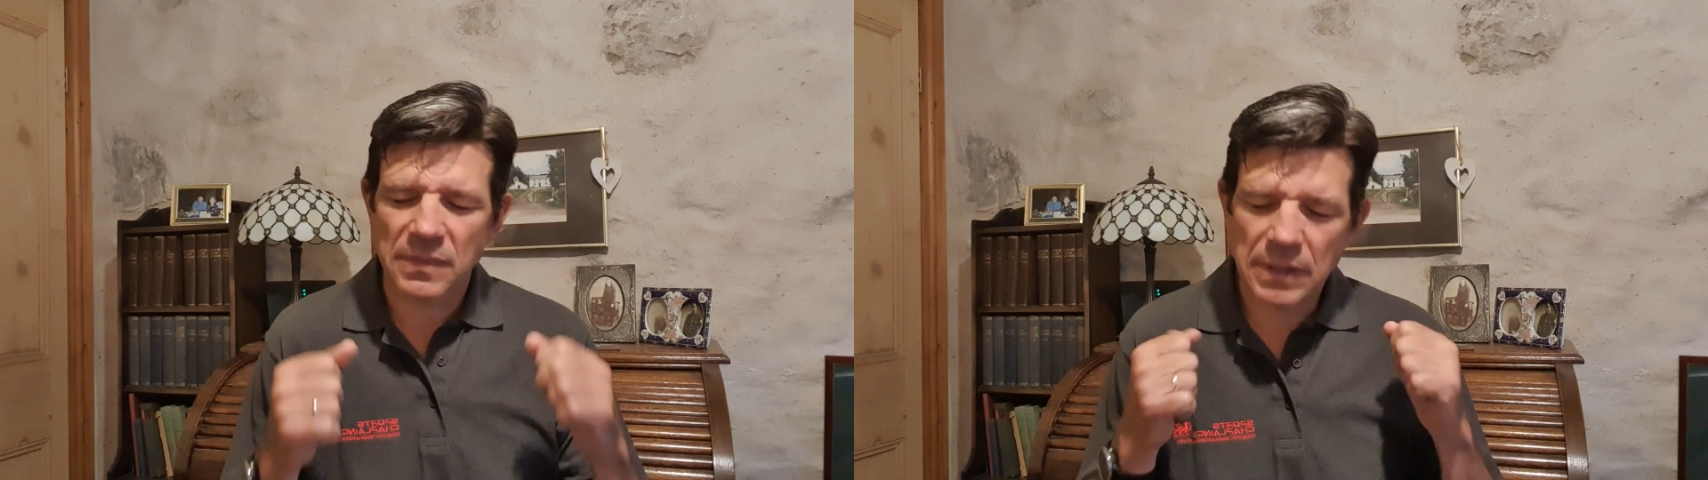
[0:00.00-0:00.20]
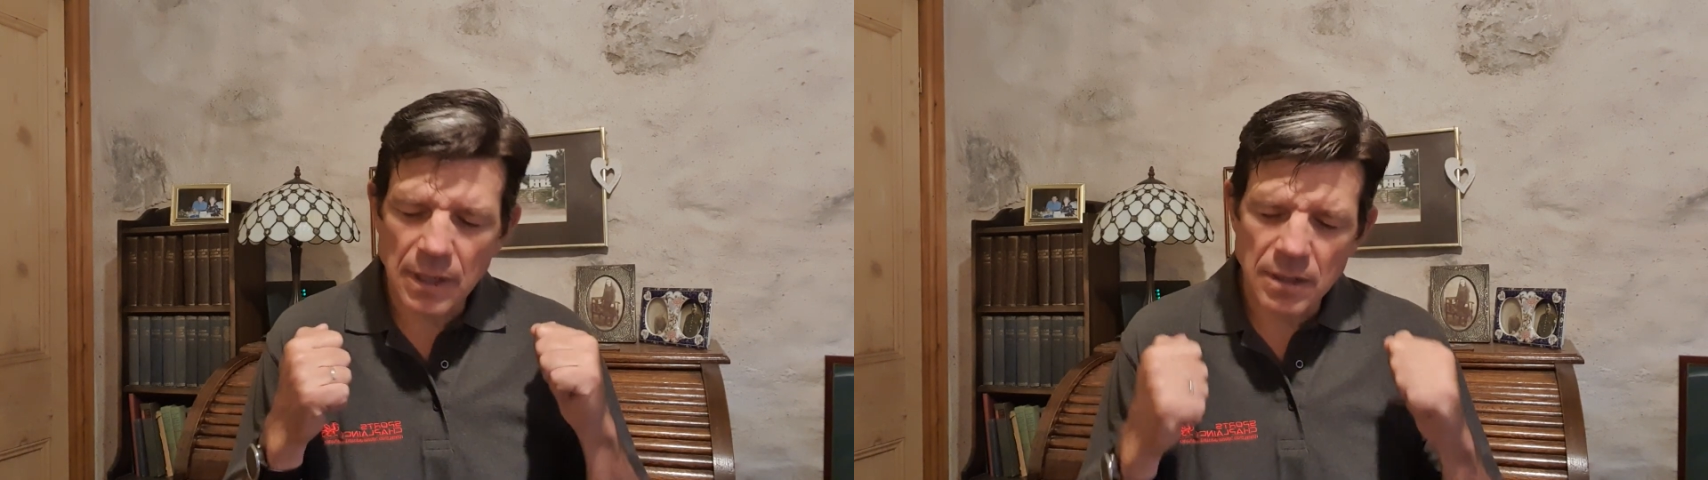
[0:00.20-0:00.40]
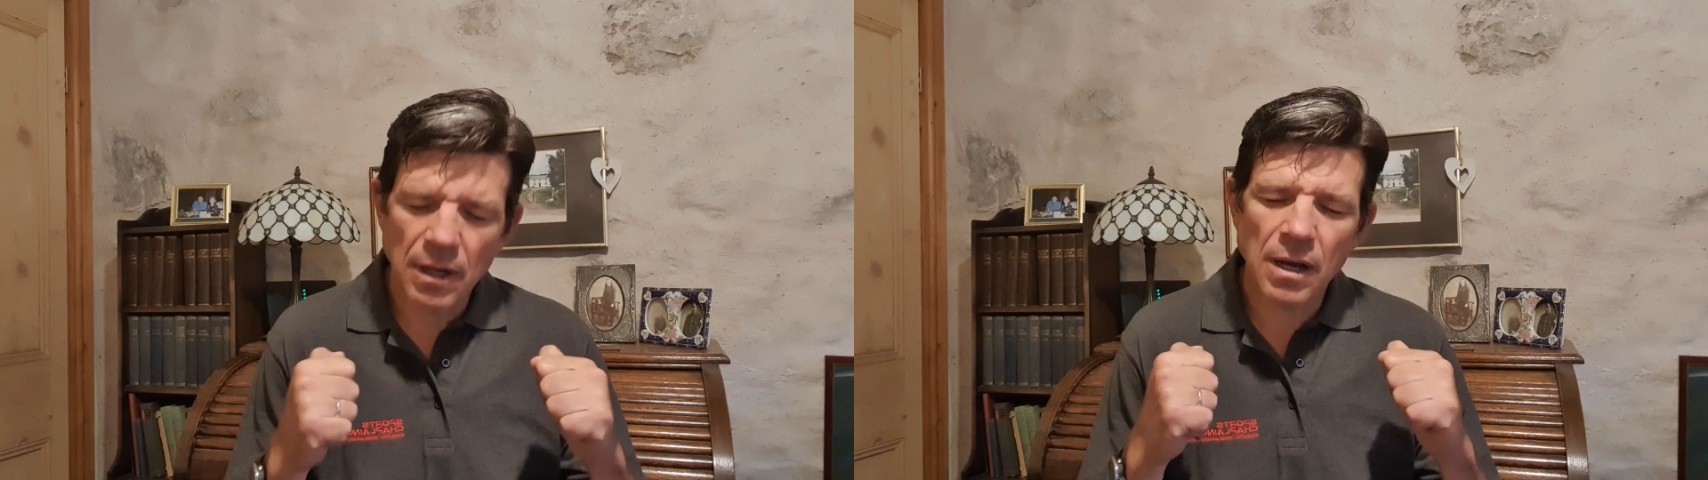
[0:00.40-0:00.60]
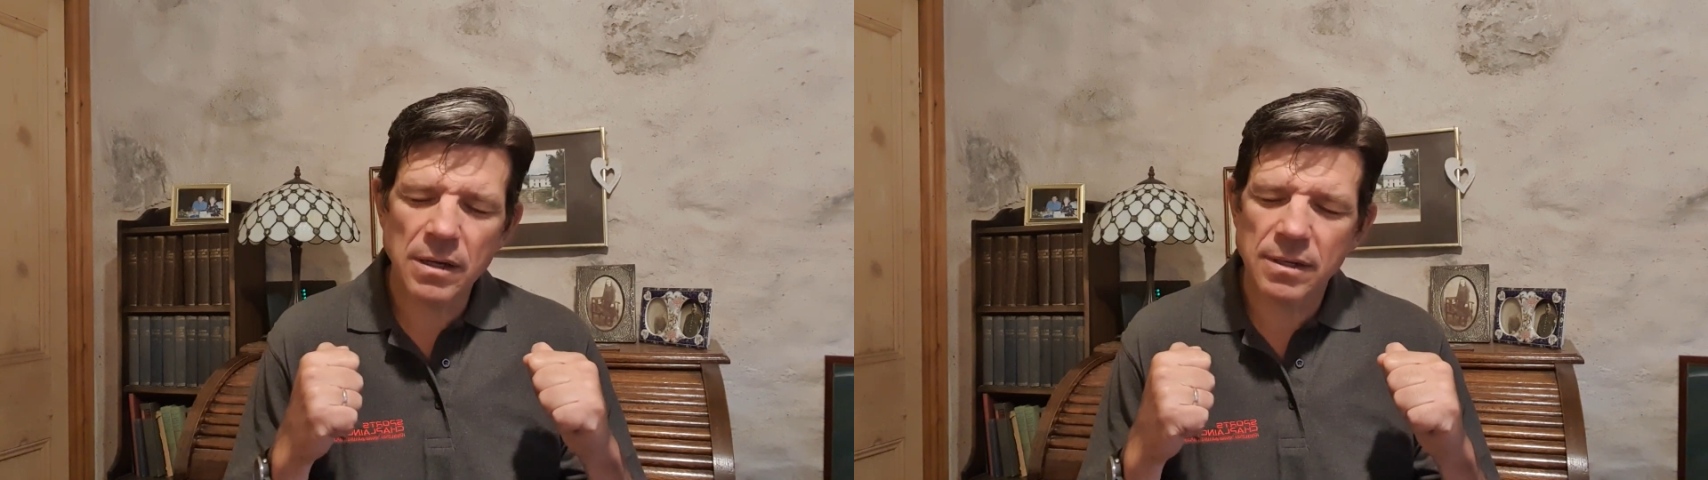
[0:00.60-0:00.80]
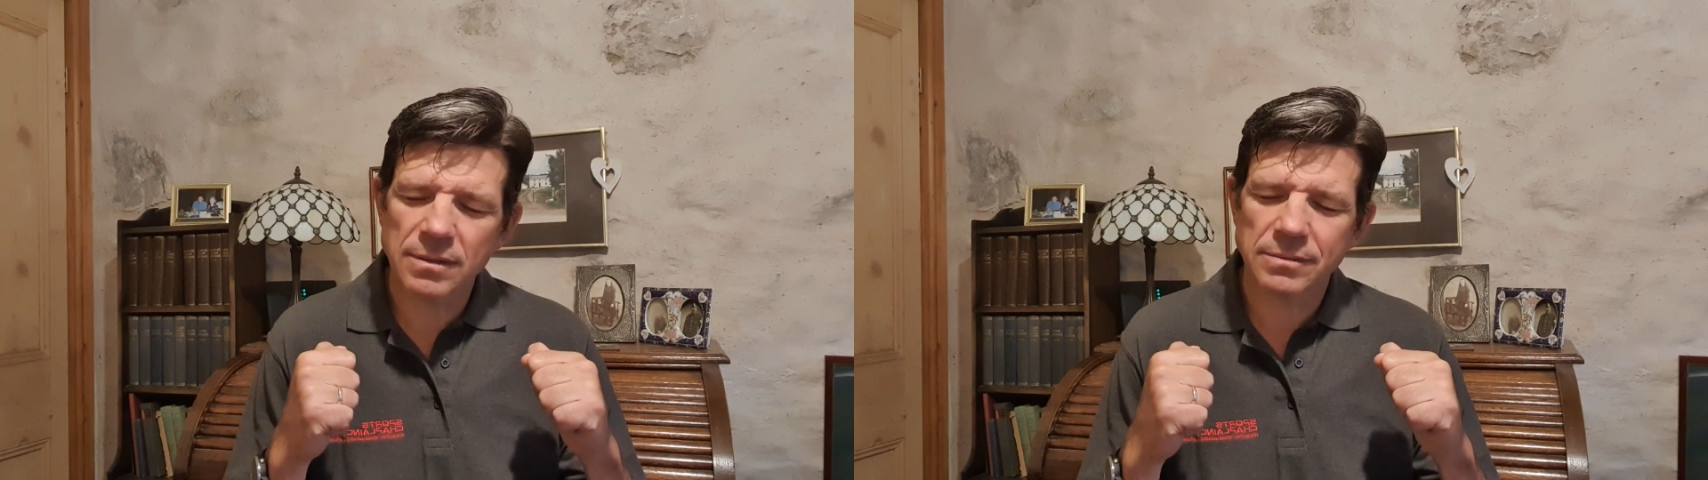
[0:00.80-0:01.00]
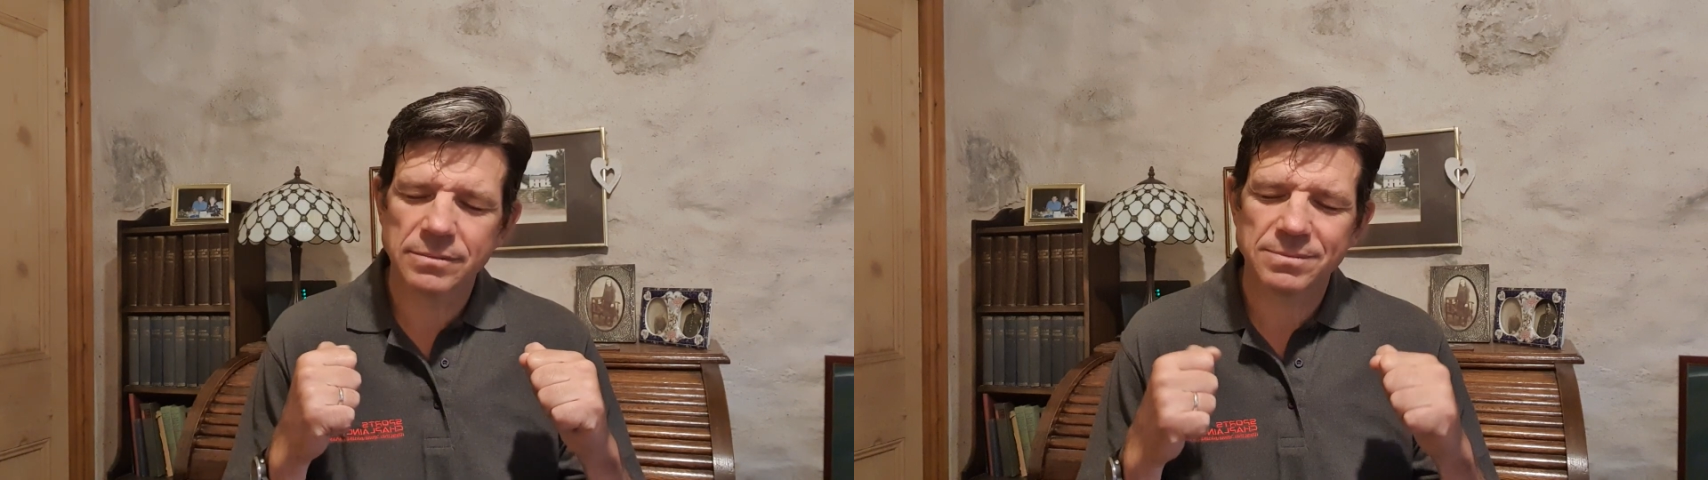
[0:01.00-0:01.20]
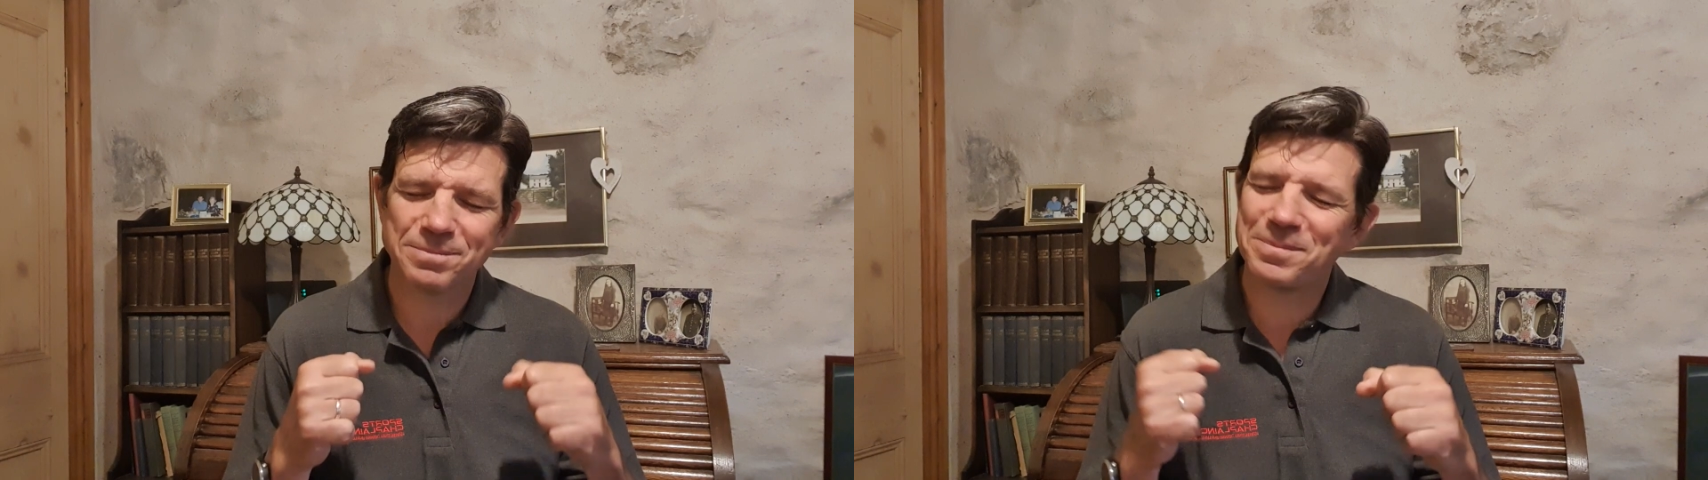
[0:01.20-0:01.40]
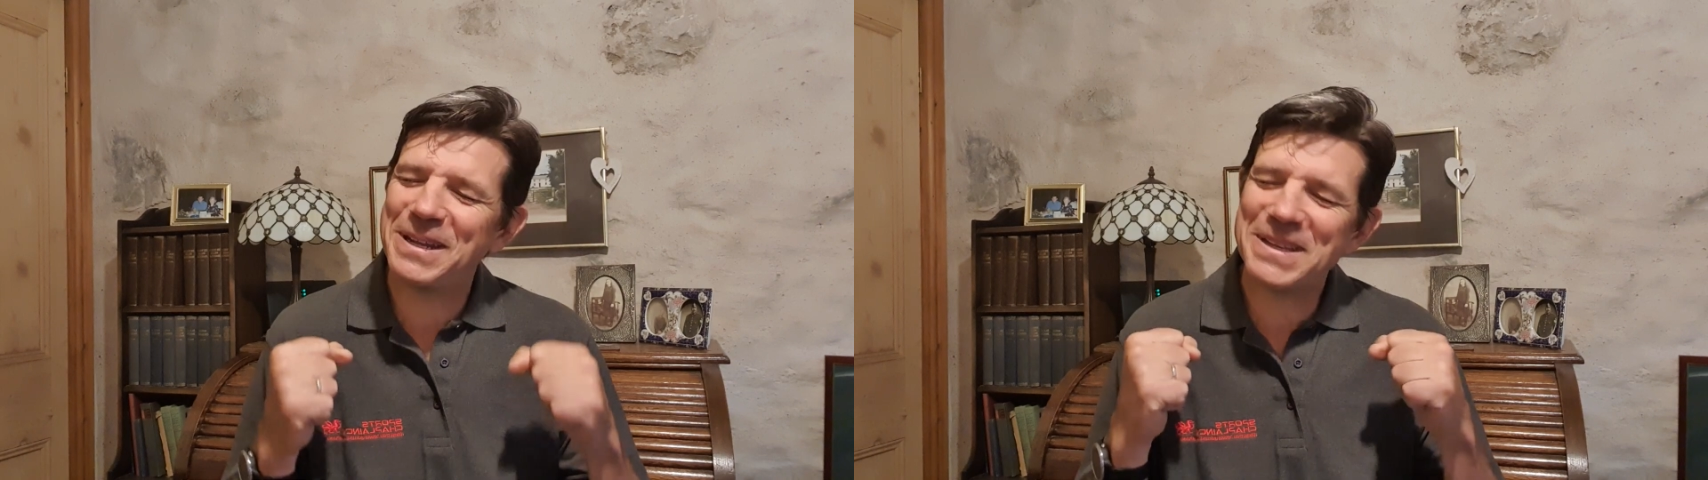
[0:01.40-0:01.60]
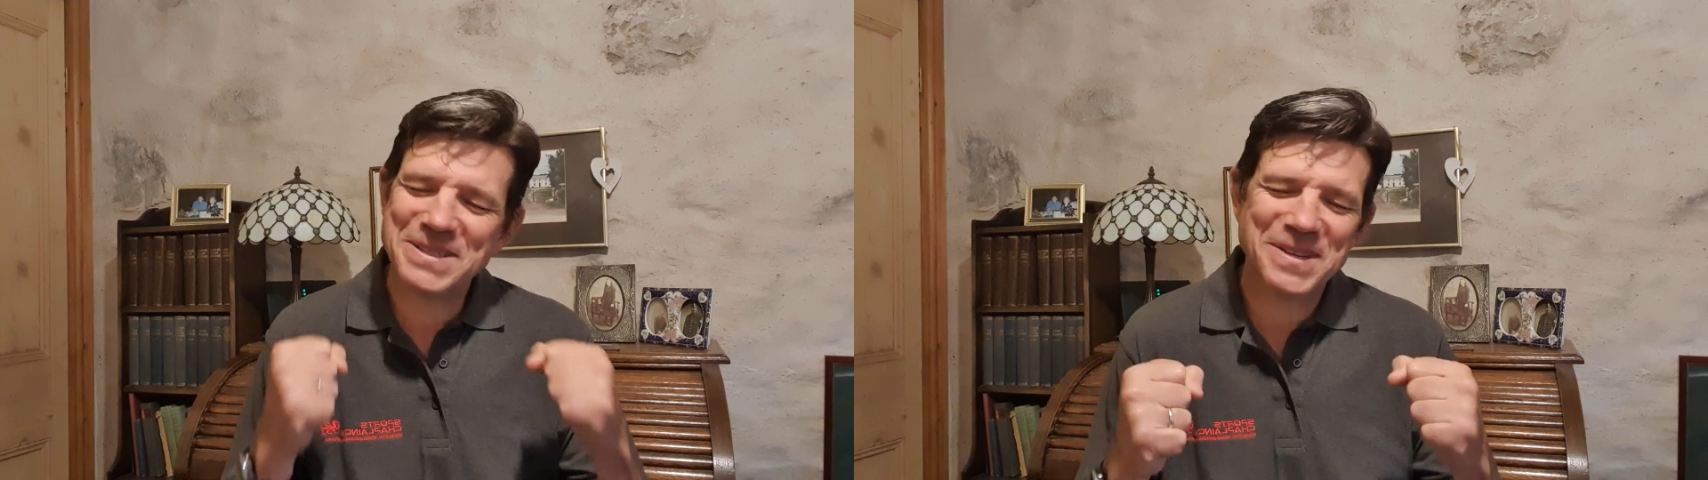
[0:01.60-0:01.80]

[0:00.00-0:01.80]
Dear God, please